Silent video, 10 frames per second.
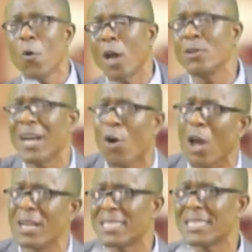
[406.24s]
what do they
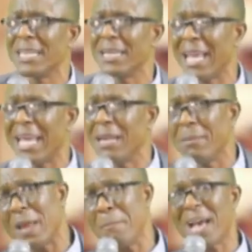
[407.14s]
call it
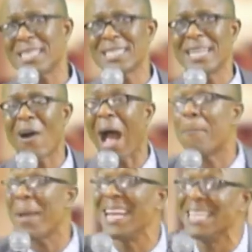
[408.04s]
in medicine now?
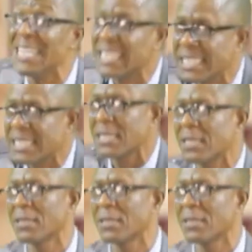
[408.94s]
Appendix.